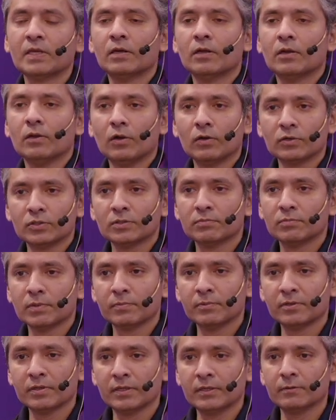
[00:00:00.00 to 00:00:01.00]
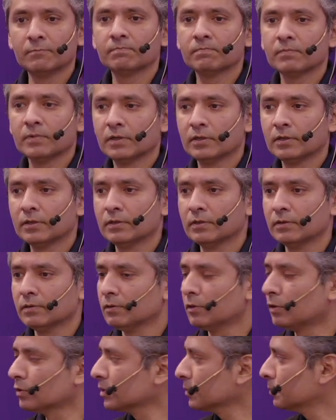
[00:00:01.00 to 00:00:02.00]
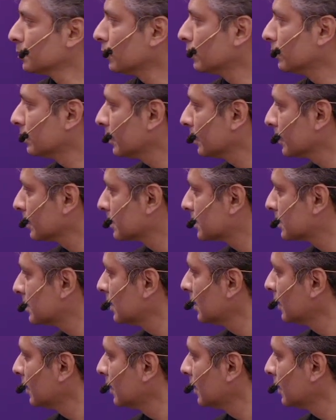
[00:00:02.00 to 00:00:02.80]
Long-term memory, long-term context.